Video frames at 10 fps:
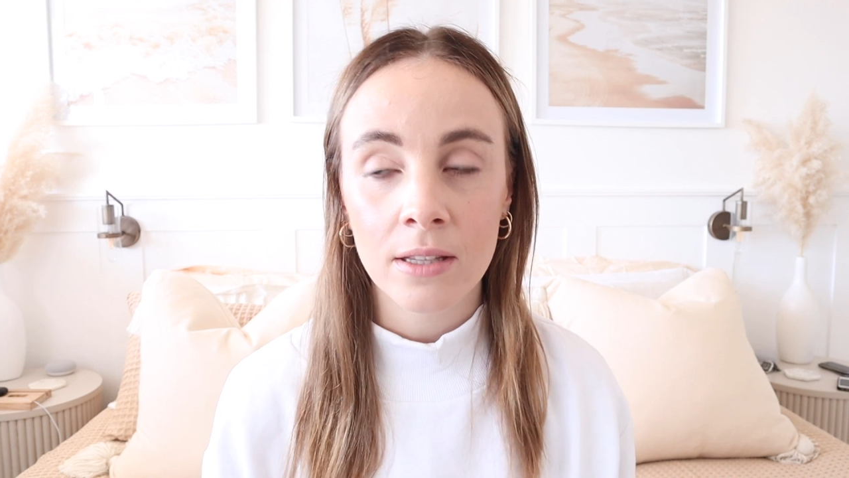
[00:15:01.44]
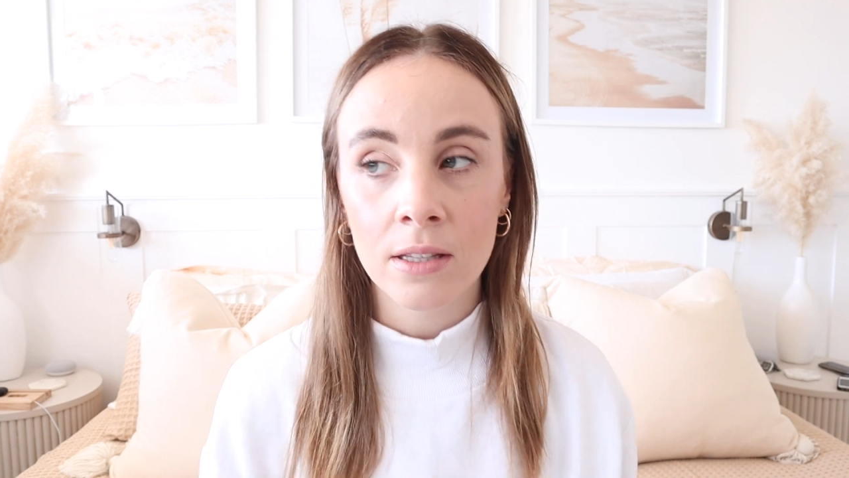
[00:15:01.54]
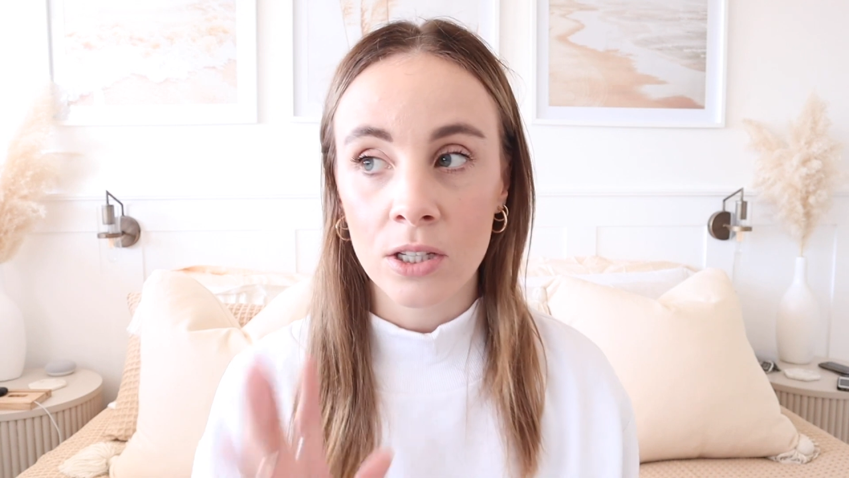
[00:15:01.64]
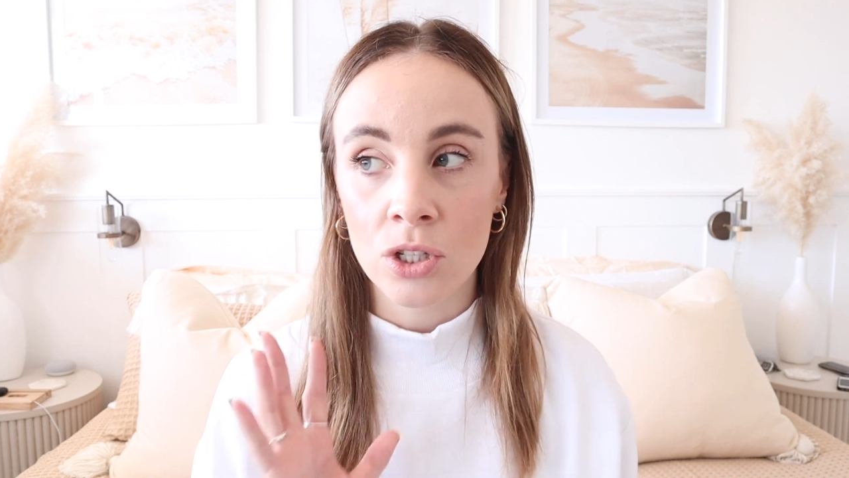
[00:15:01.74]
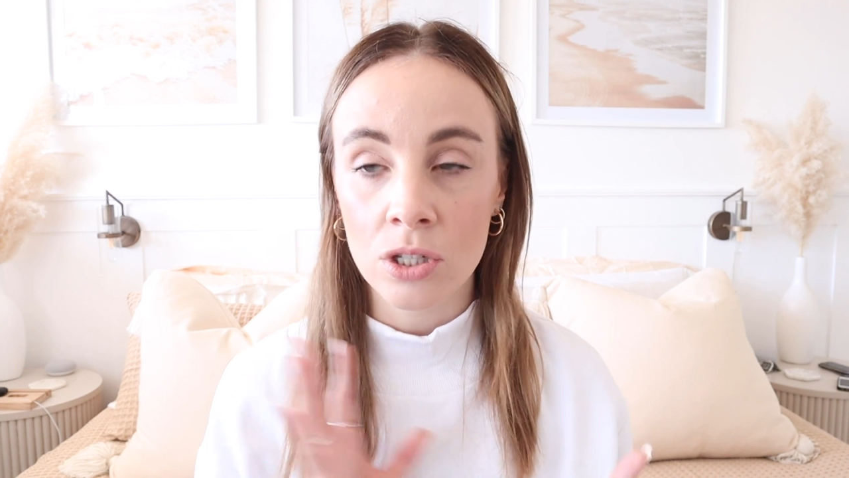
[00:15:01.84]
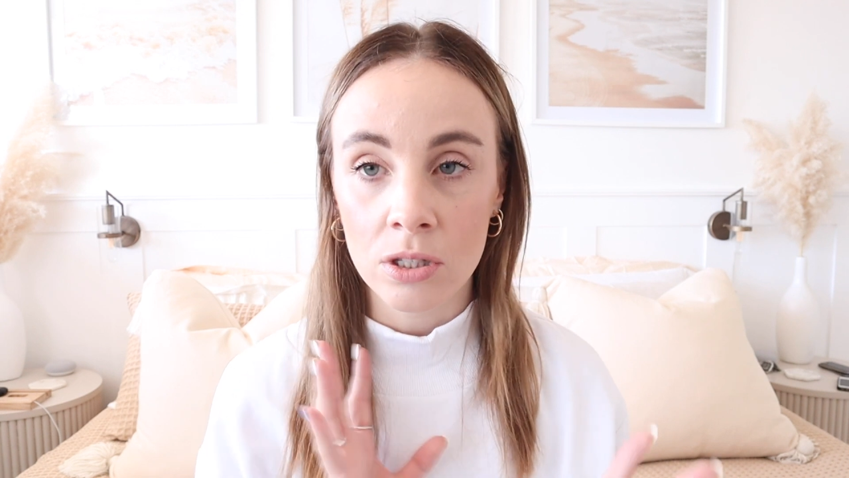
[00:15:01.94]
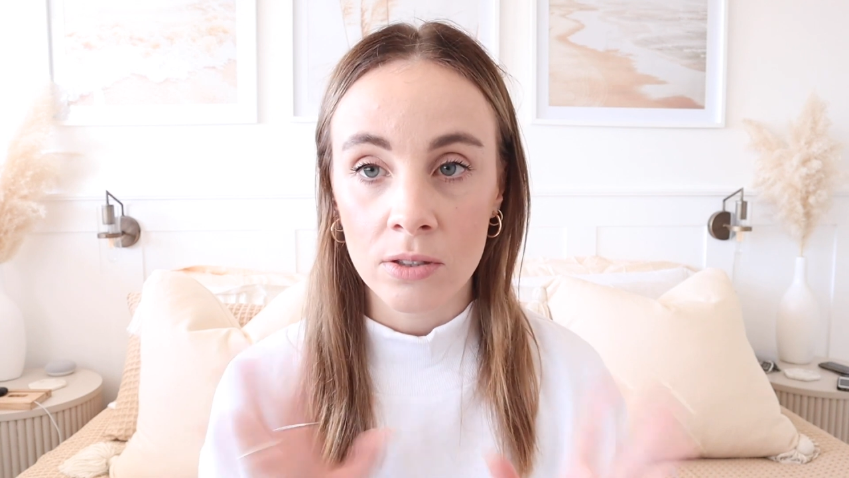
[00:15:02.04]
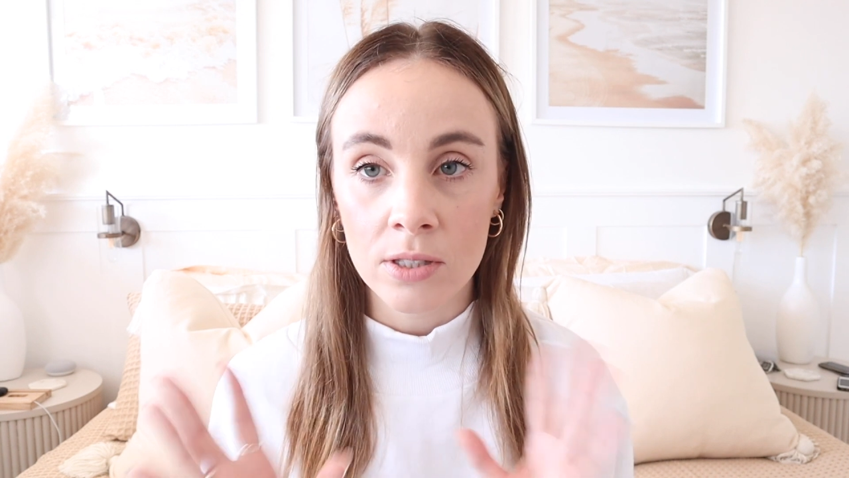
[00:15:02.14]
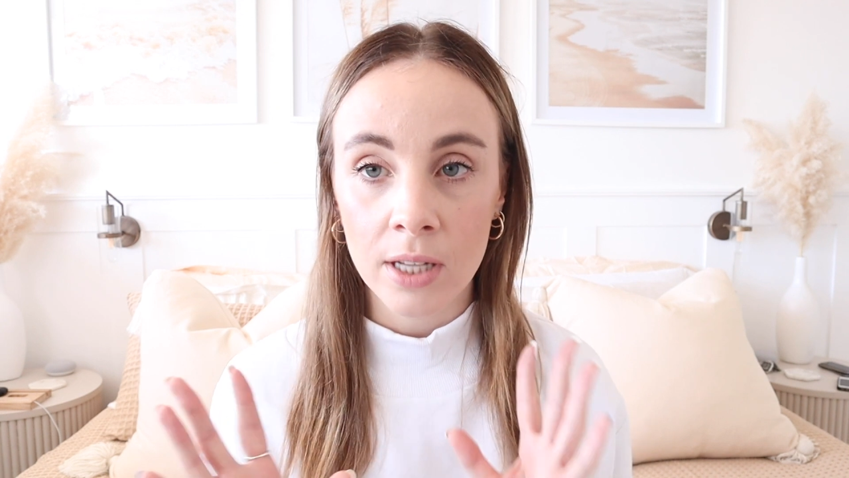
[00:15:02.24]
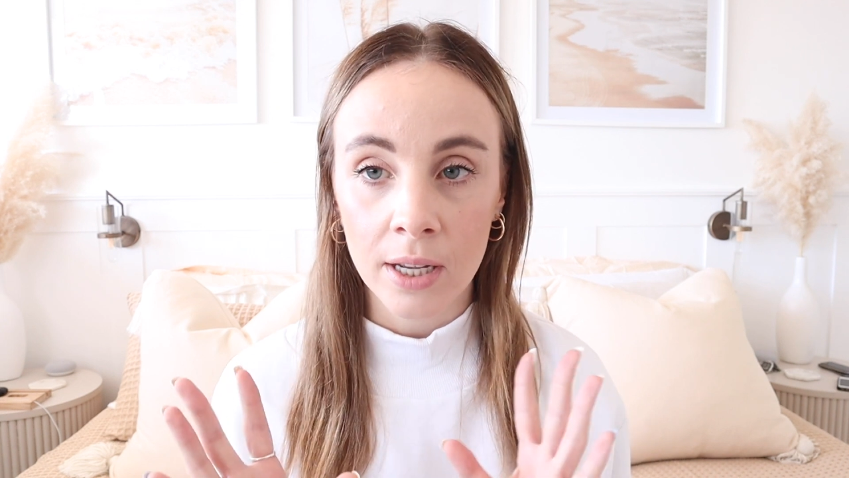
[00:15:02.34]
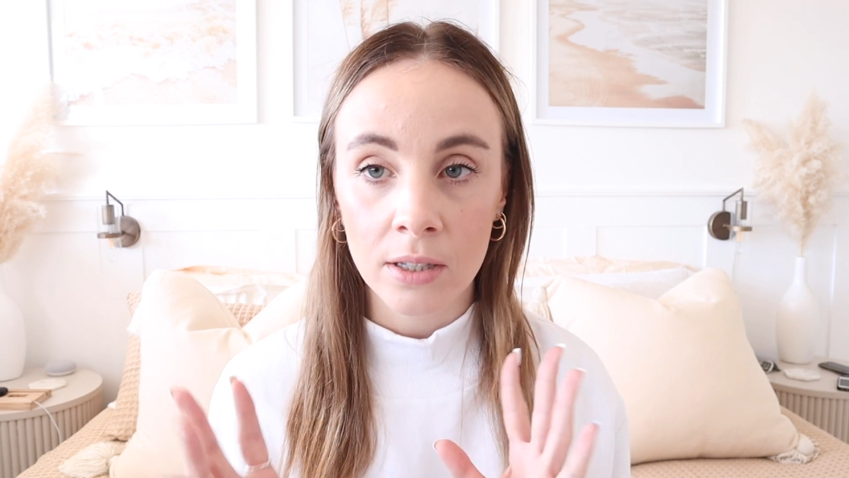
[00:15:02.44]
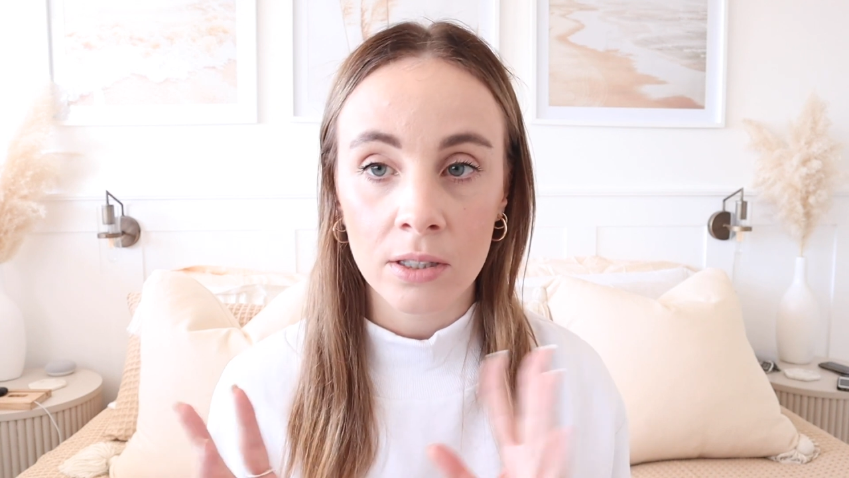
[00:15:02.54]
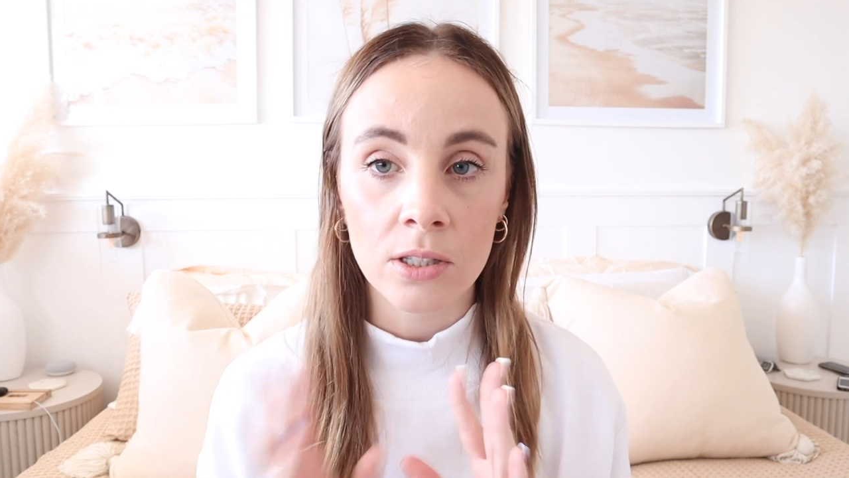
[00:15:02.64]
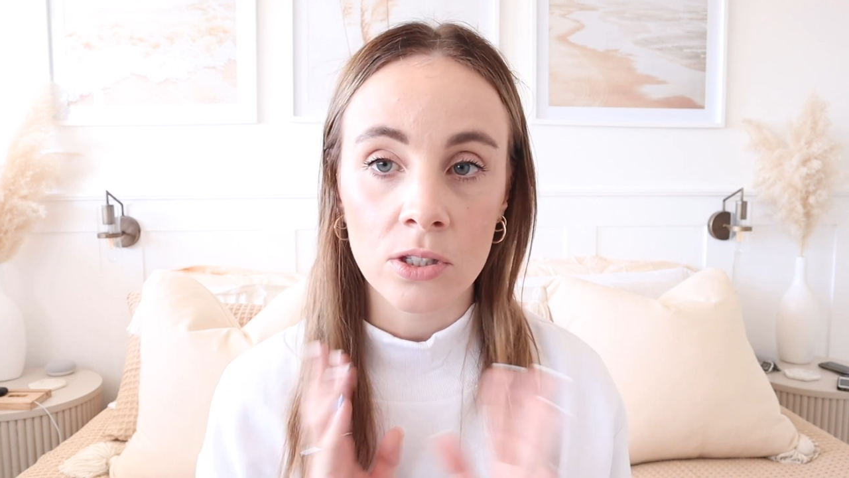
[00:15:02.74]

that they choose like a